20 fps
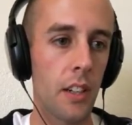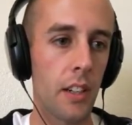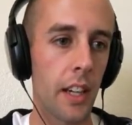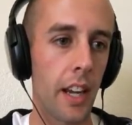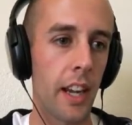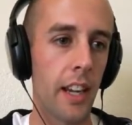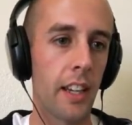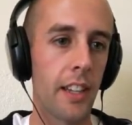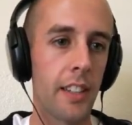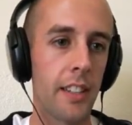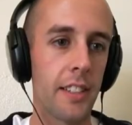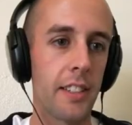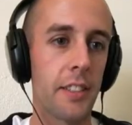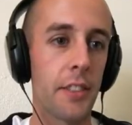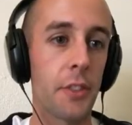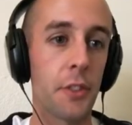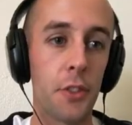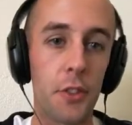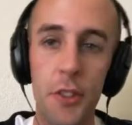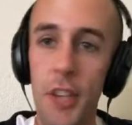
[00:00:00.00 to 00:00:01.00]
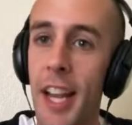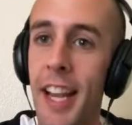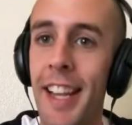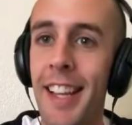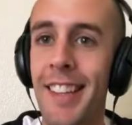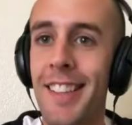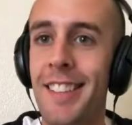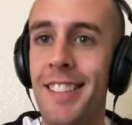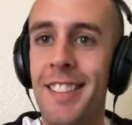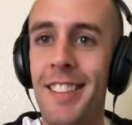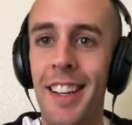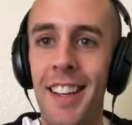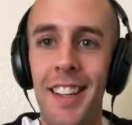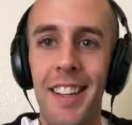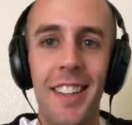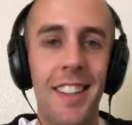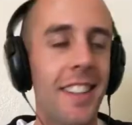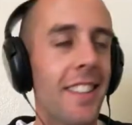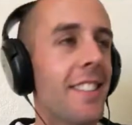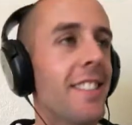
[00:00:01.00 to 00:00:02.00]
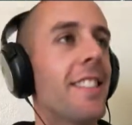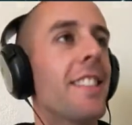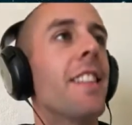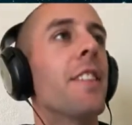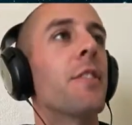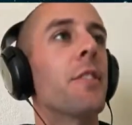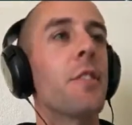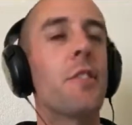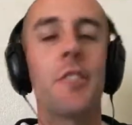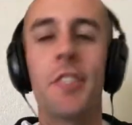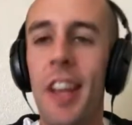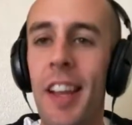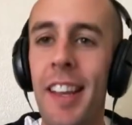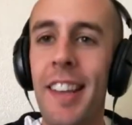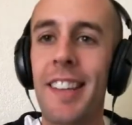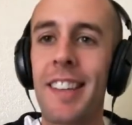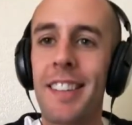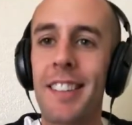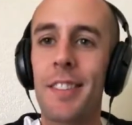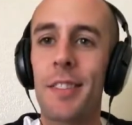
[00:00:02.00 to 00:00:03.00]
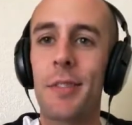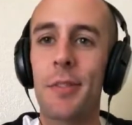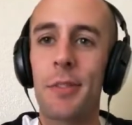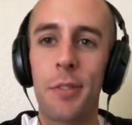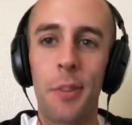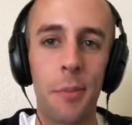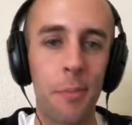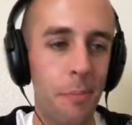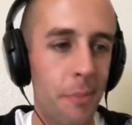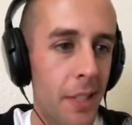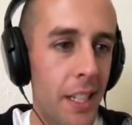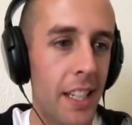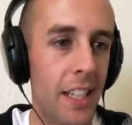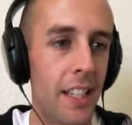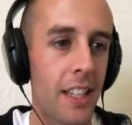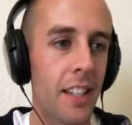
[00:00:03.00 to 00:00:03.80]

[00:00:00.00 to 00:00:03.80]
Okay, there's a chance. There's a chance for me.